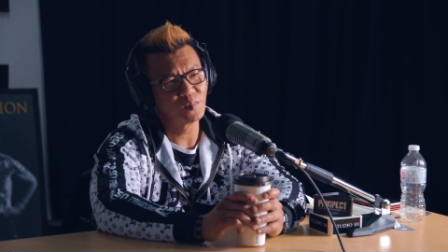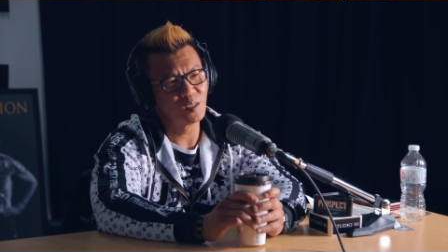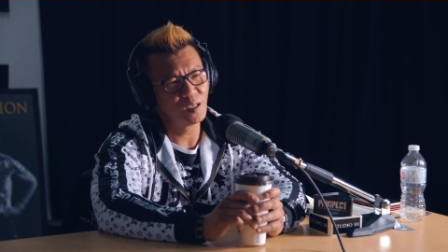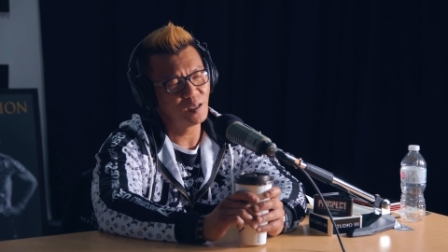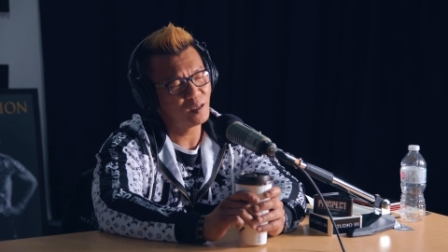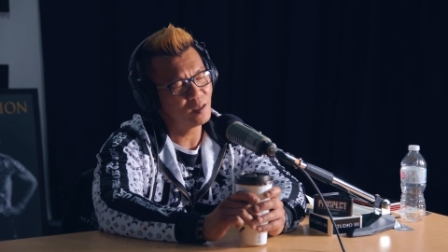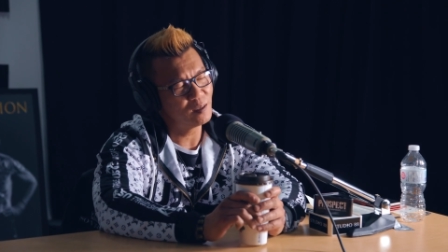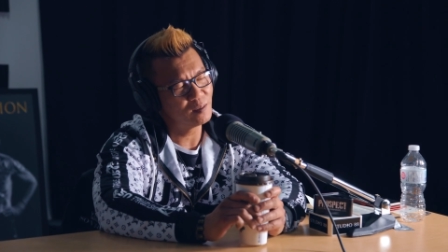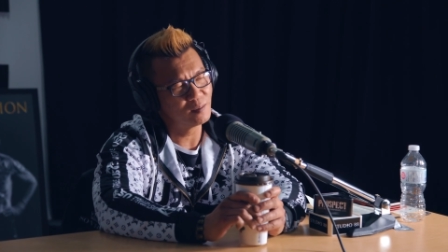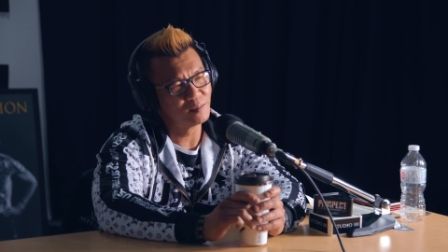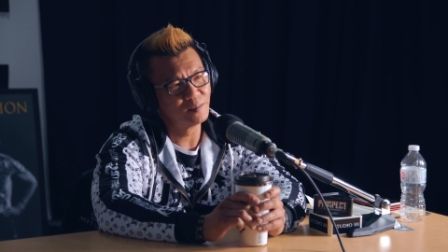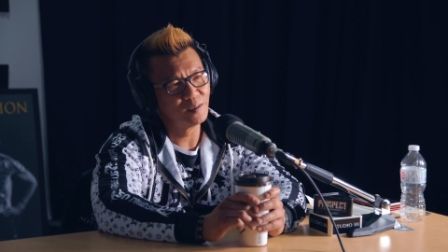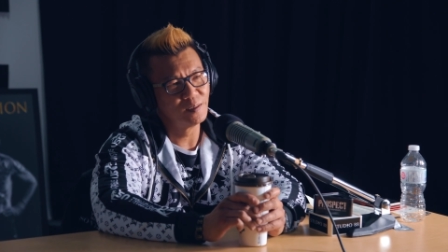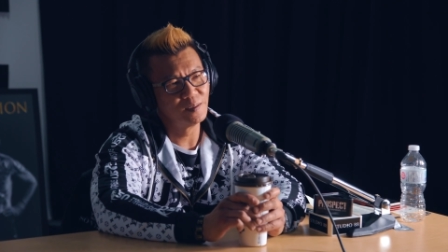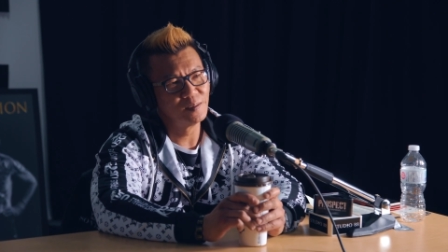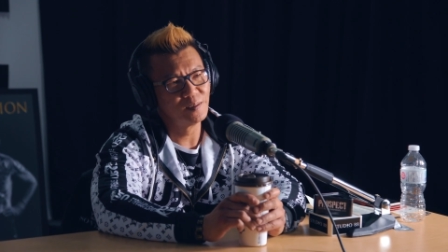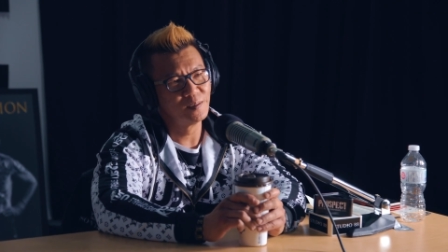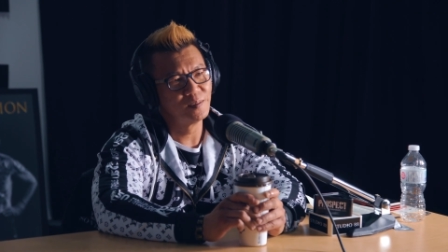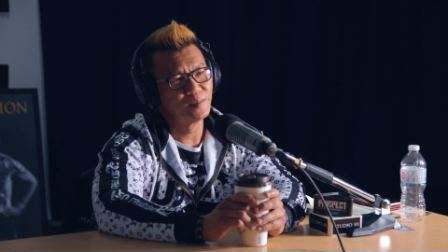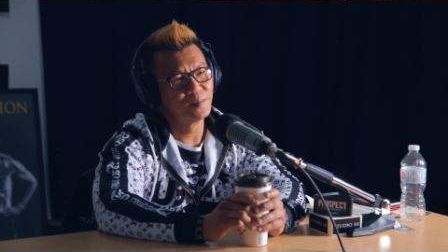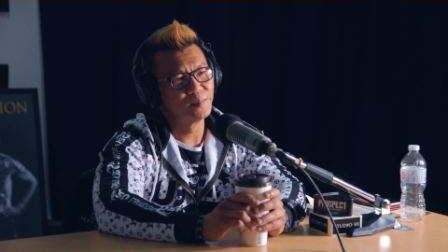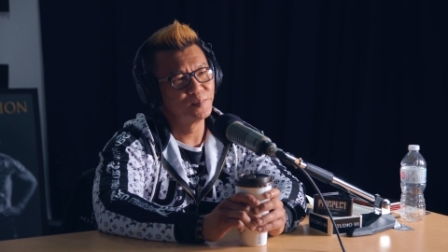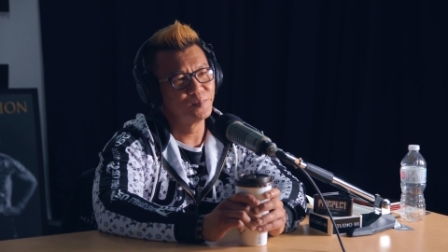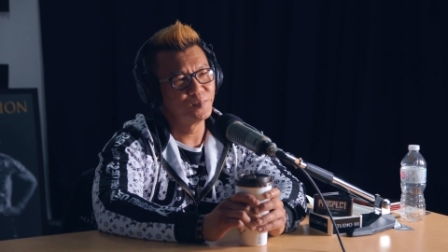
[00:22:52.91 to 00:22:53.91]
Yeah,
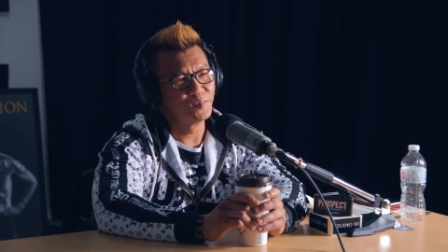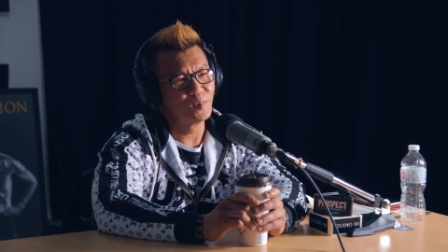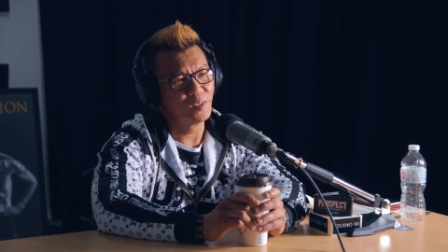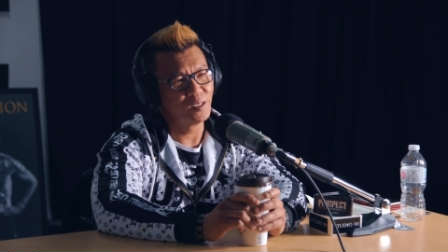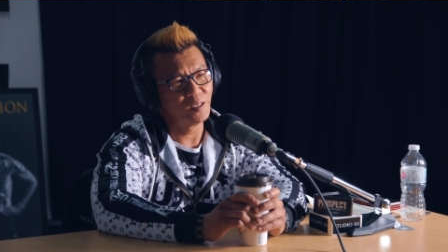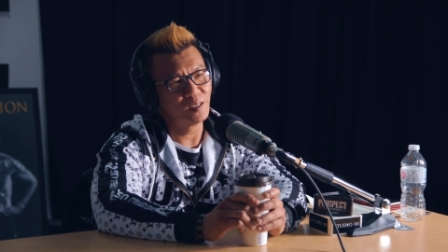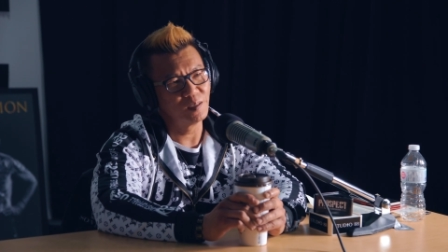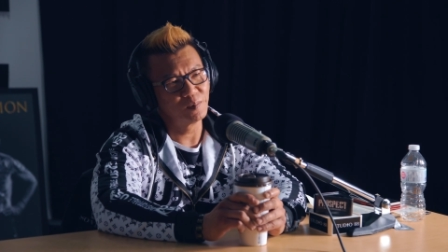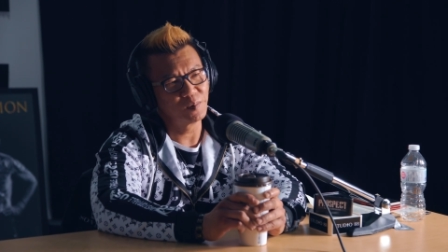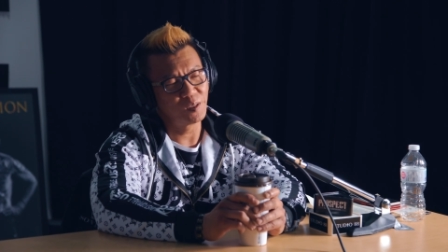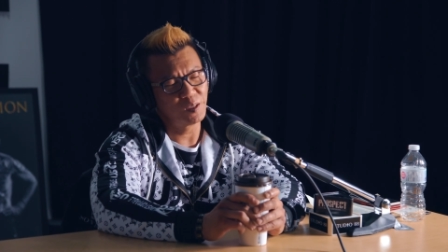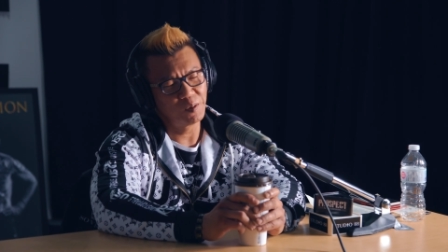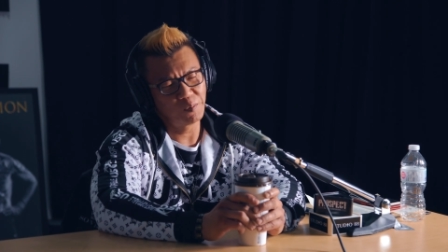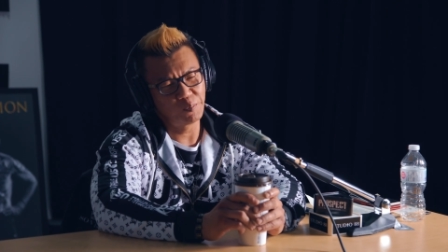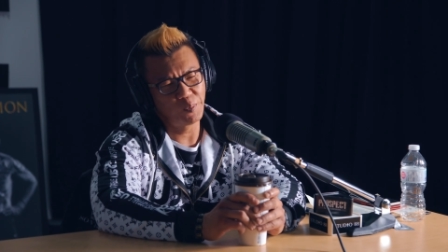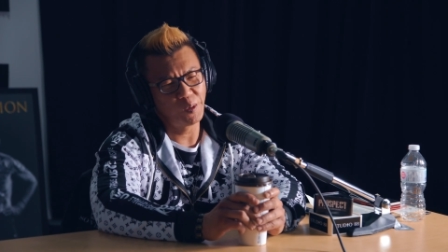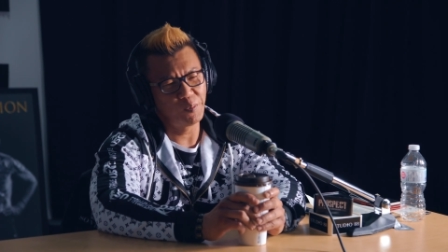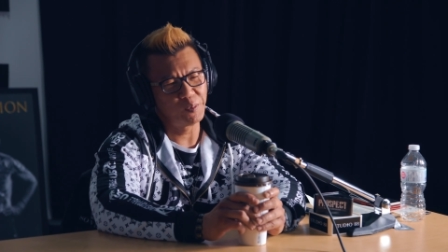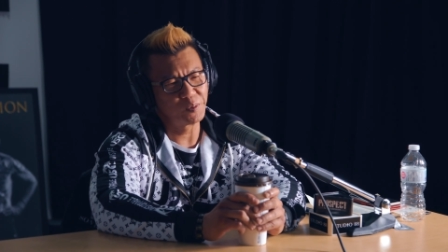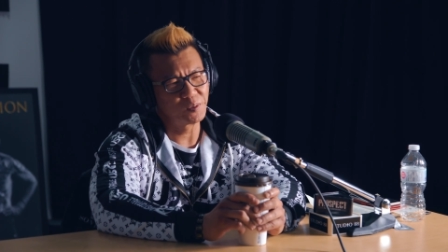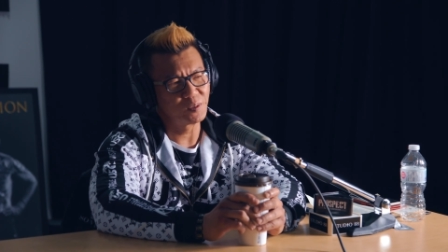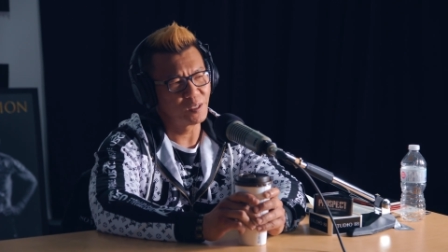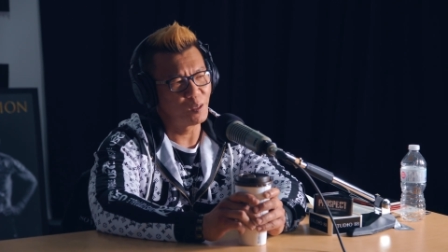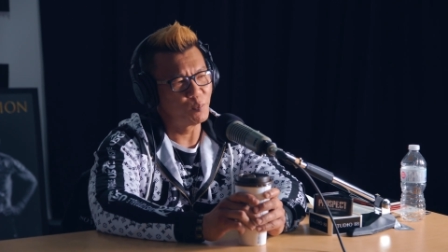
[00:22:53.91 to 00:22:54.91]
yeah.
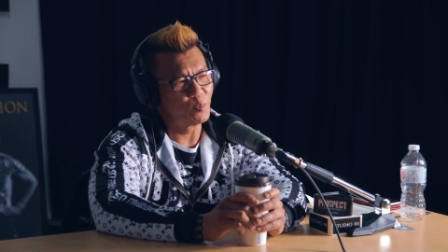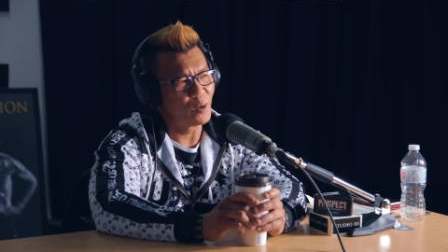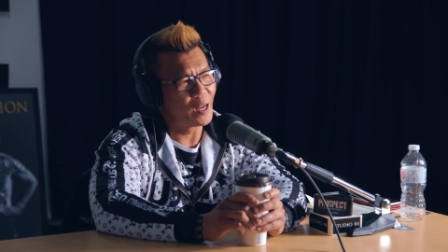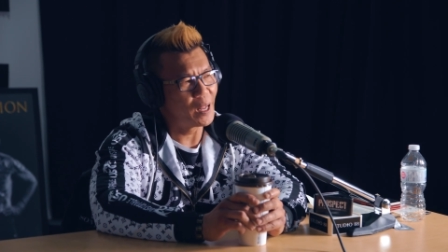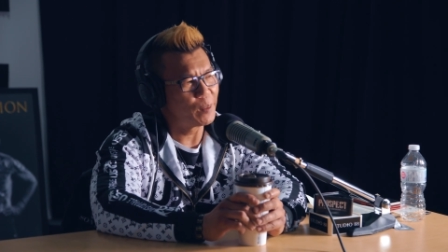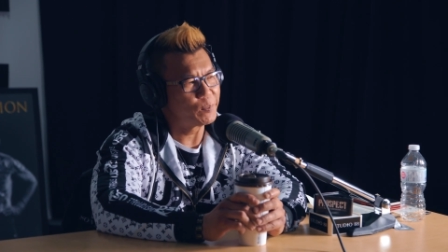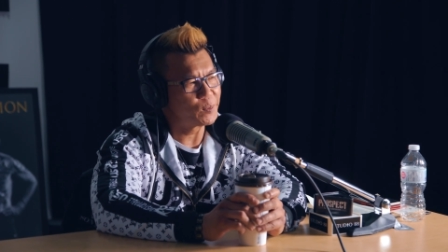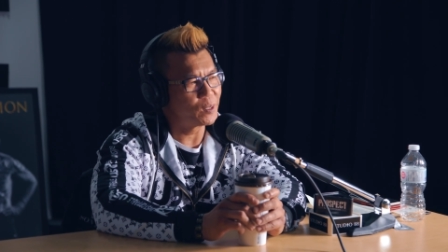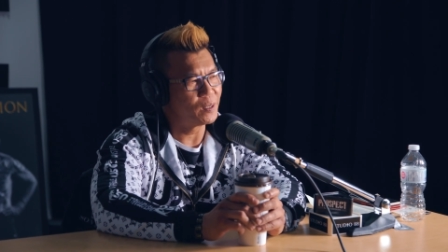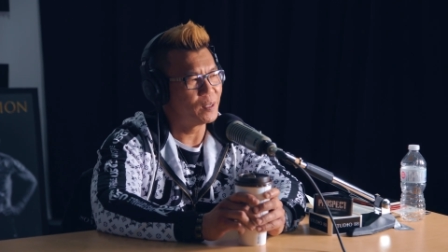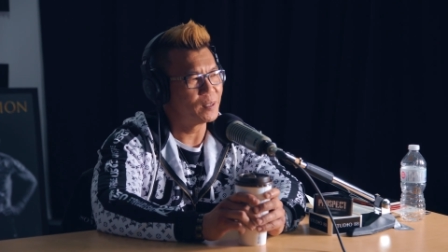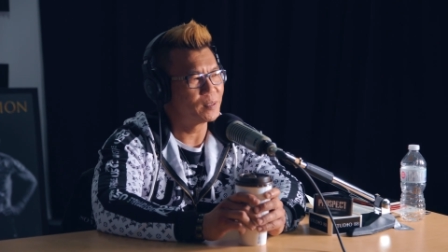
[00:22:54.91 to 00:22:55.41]
People say Brampton